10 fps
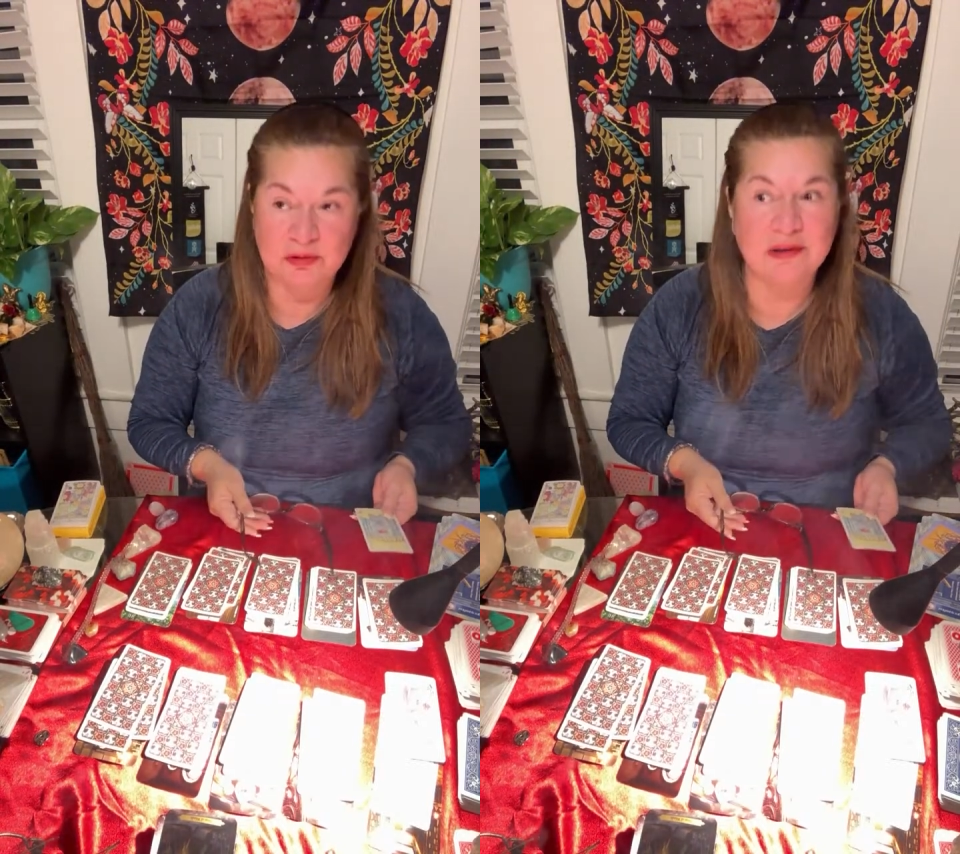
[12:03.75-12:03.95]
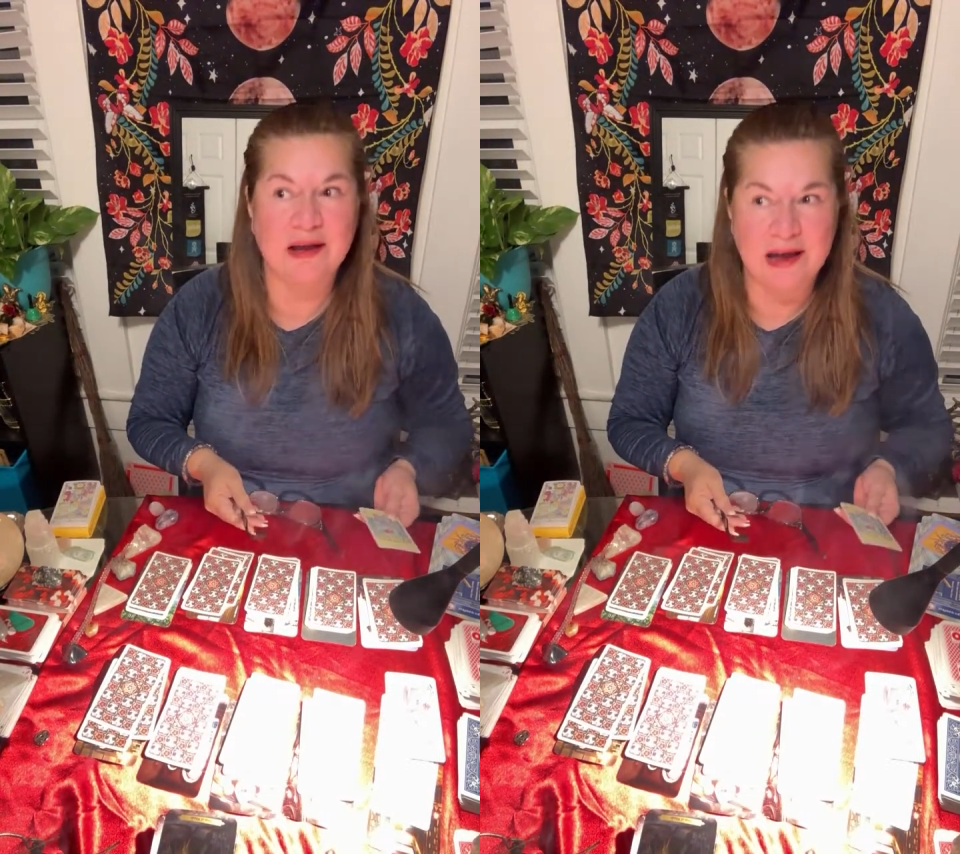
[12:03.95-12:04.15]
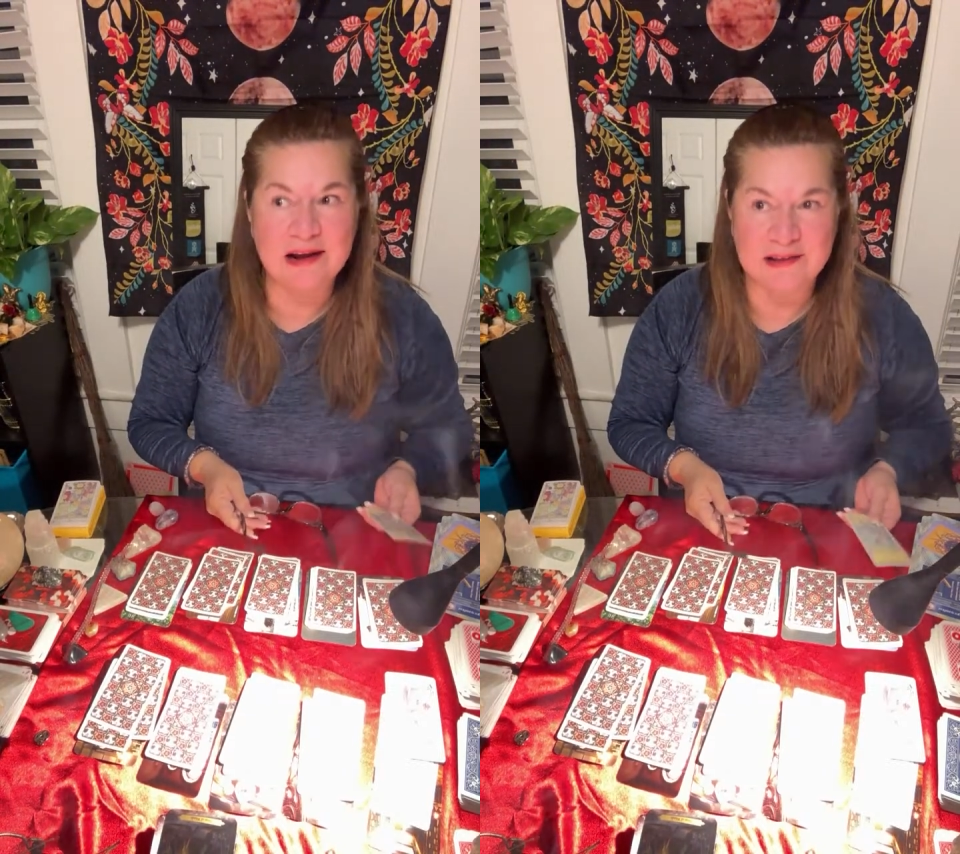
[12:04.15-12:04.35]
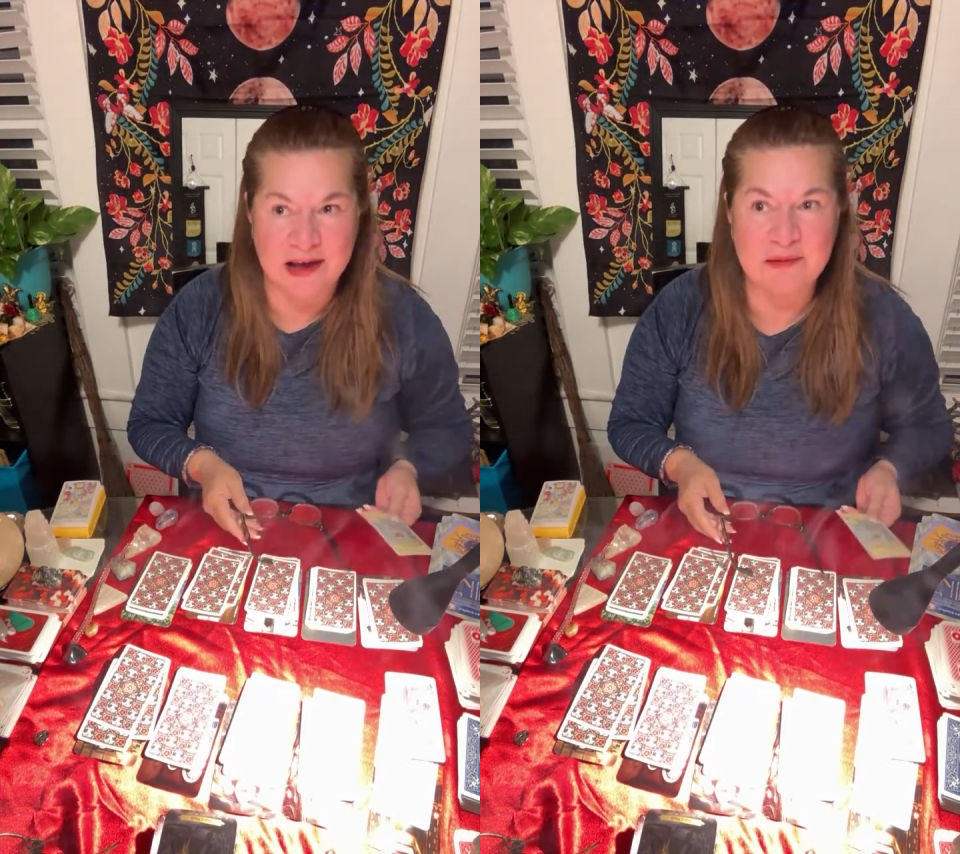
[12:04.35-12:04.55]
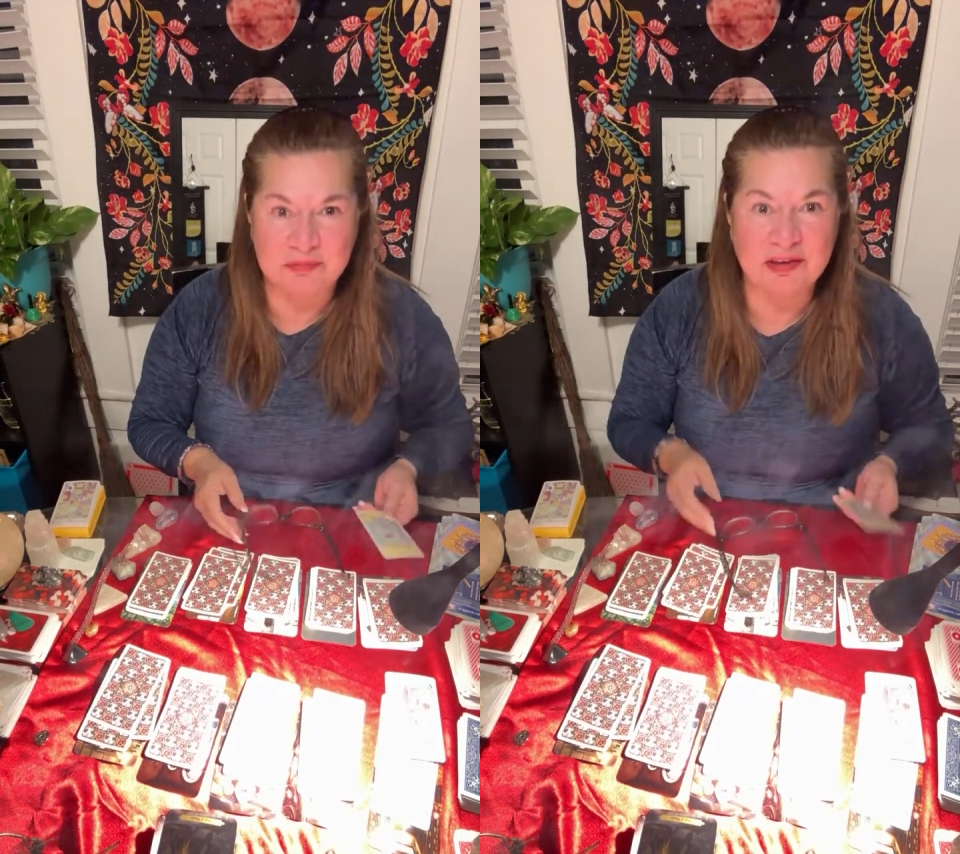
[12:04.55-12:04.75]
you gotta
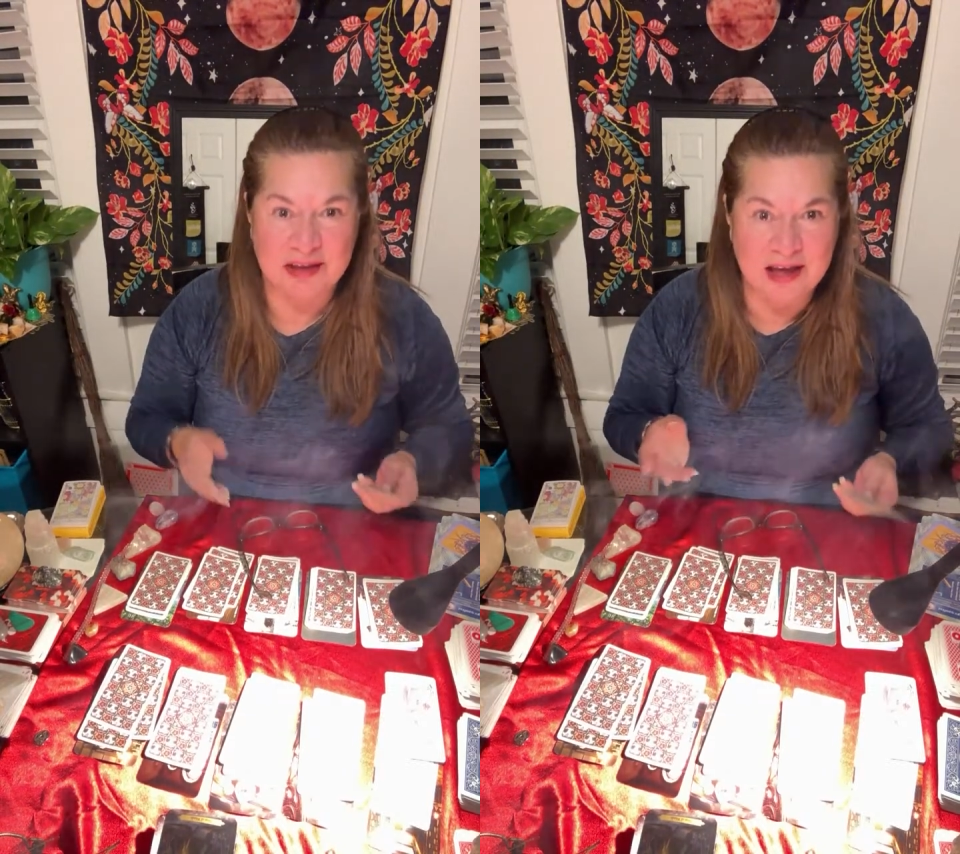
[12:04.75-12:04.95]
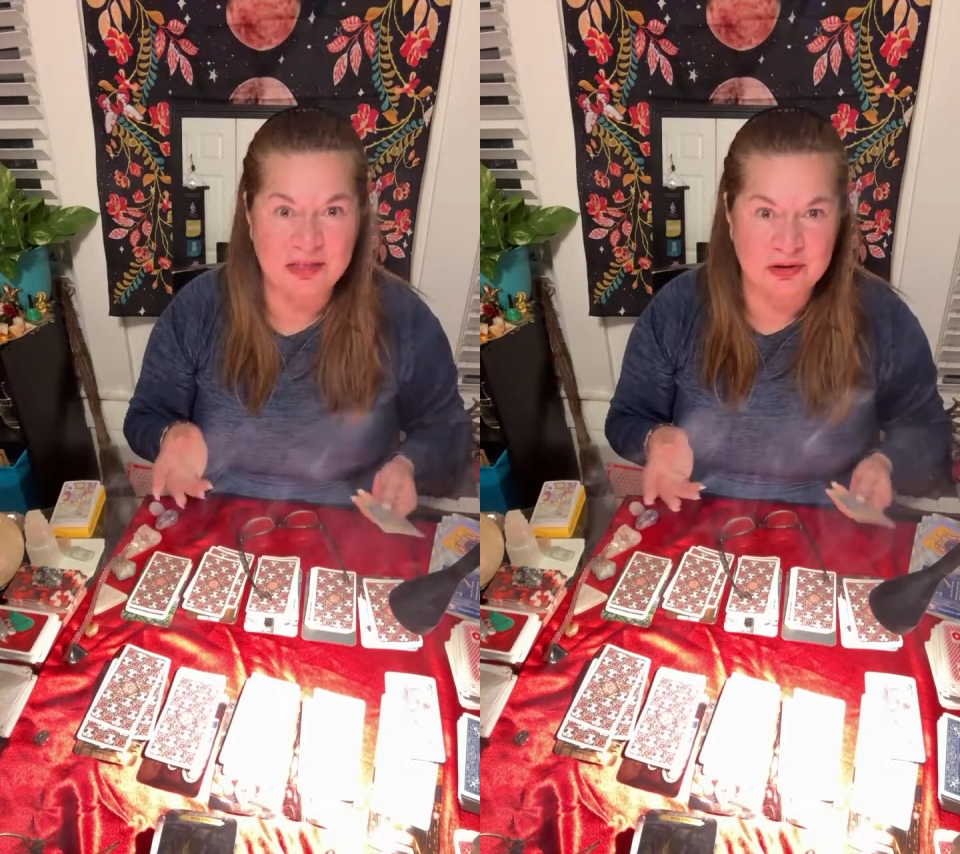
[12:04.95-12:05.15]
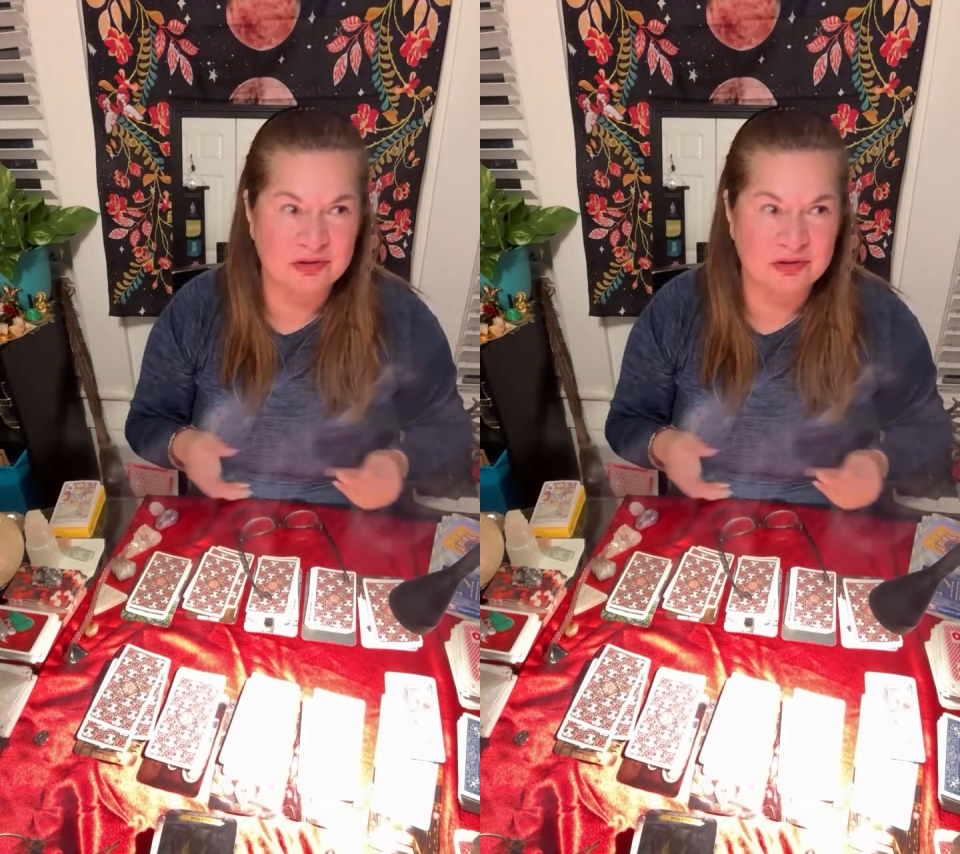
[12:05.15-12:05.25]
come together